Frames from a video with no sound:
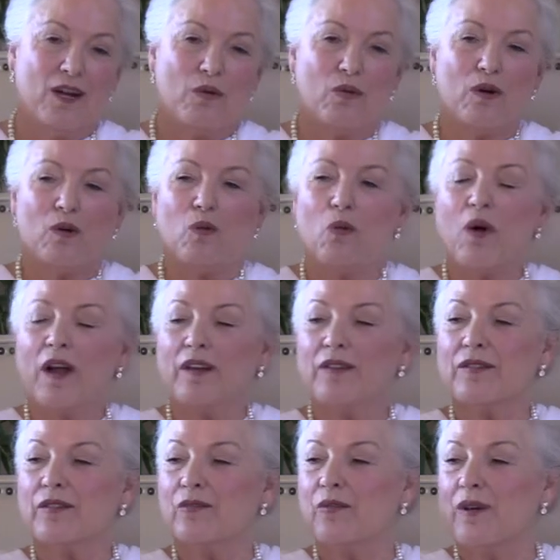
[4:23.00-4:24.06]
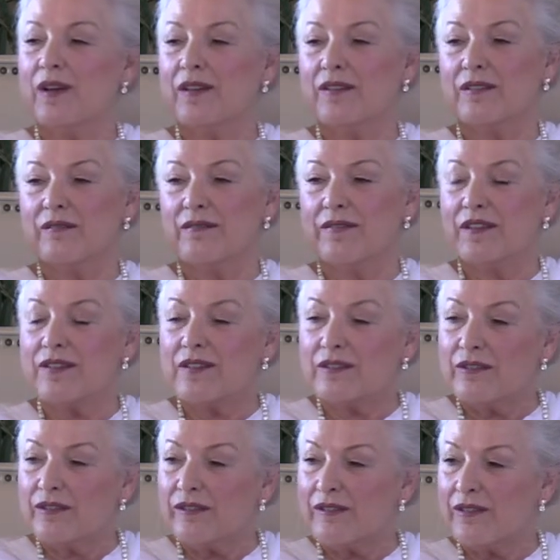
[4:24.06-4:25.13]
where once was
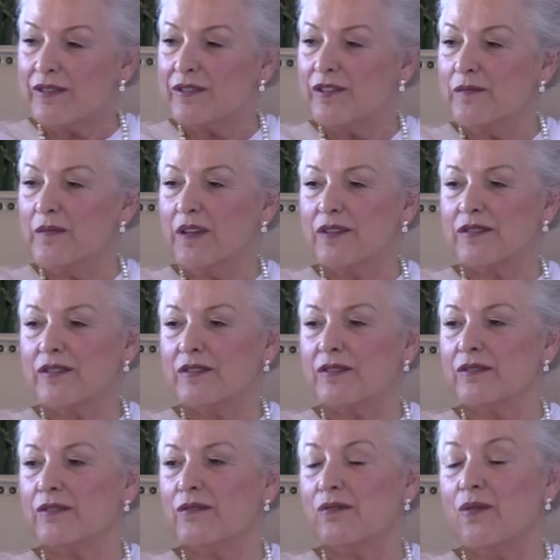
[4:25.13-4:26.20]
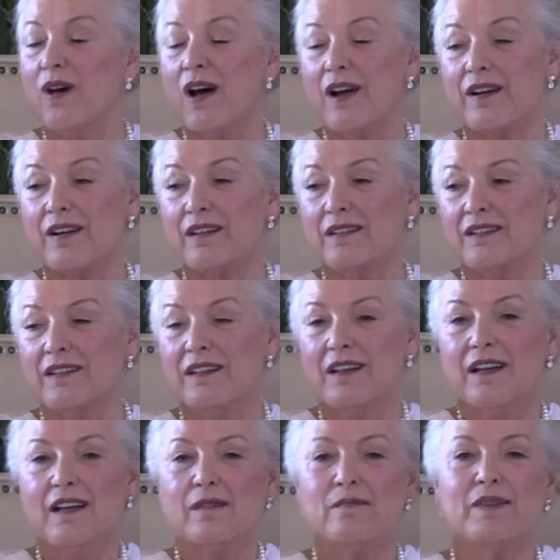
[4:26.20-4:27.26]
physical third dimensional water
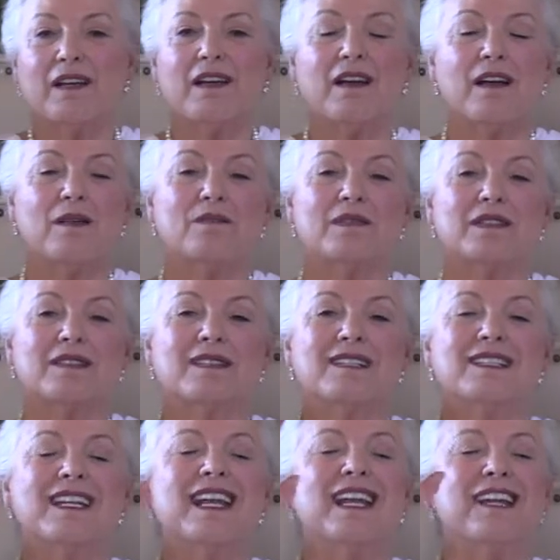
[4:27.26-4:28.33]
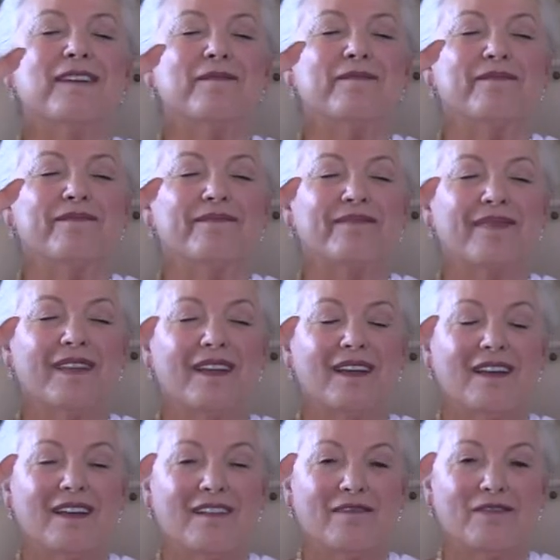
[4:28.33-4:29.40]
becomes steam,
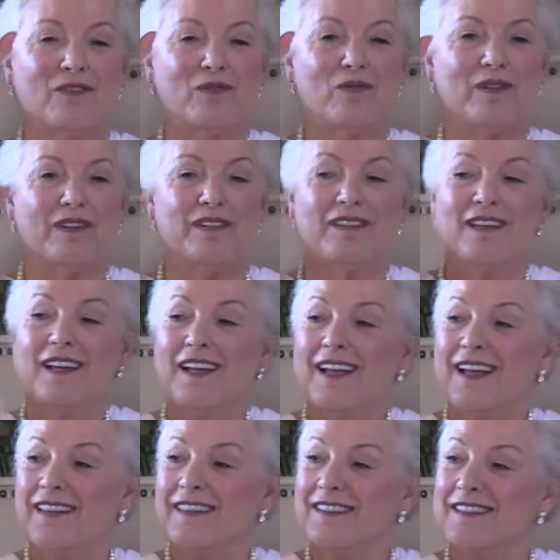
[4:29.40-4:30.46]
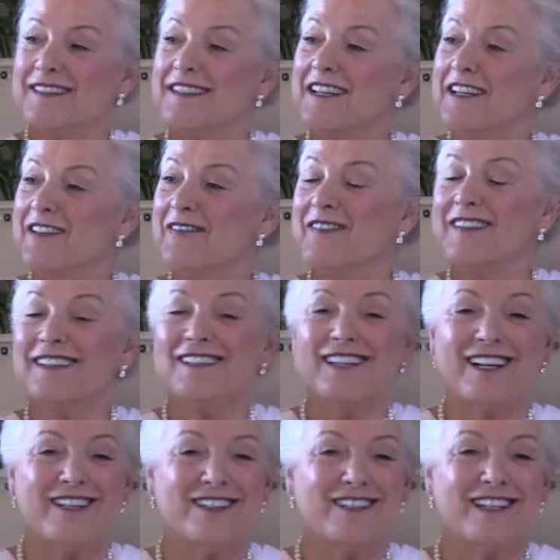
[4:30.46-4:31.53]
if you will. And the steam
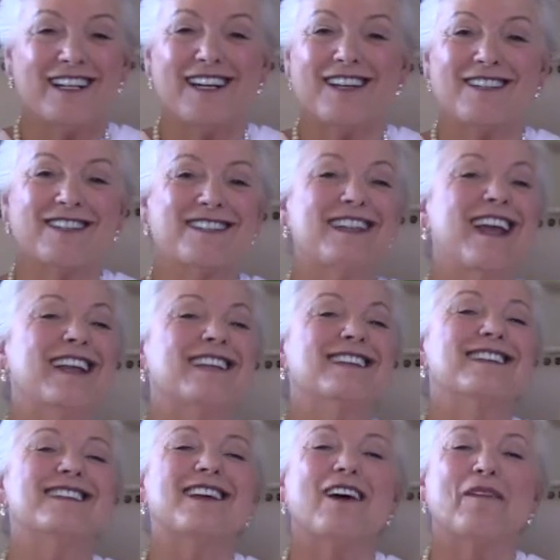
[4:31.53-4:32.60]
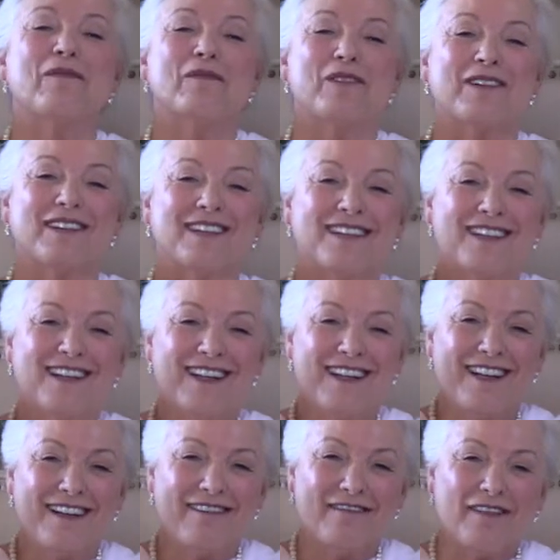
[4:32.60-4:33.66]
literally ascends upward
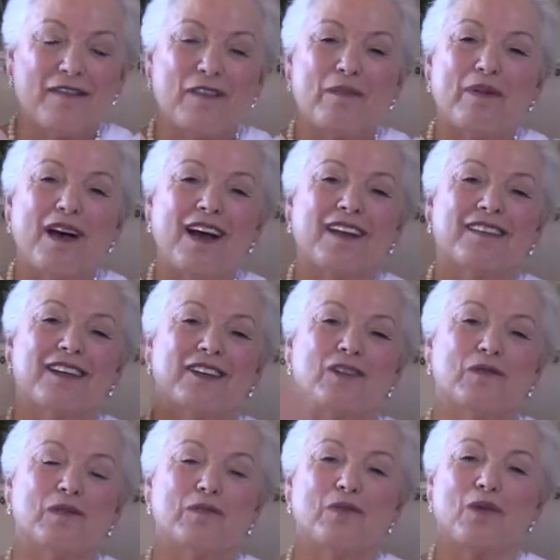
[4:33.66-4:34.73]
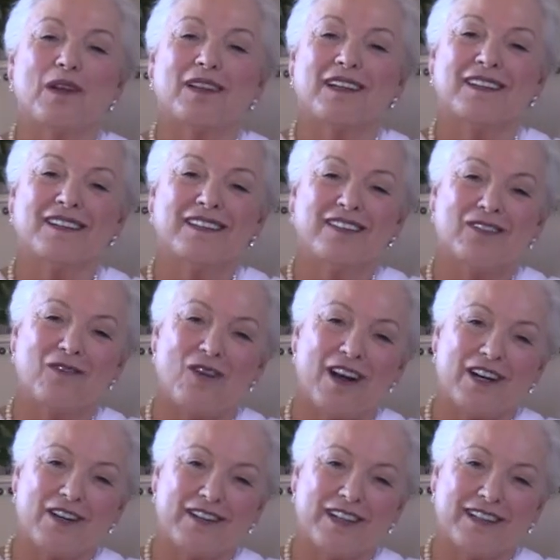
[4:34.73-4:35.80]
from the pot that you were boiling the
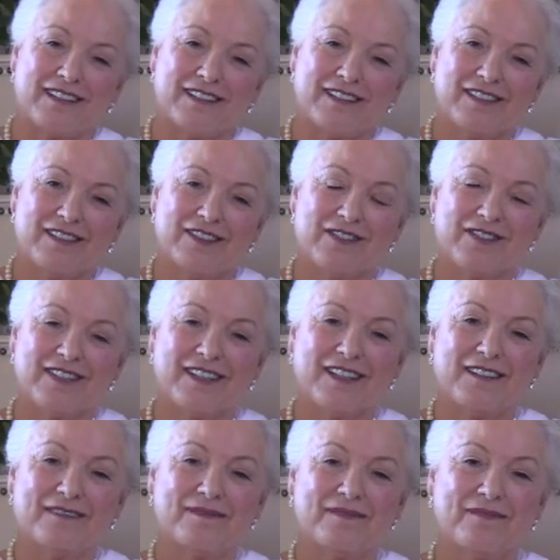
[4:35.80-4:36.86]
water in, do you see?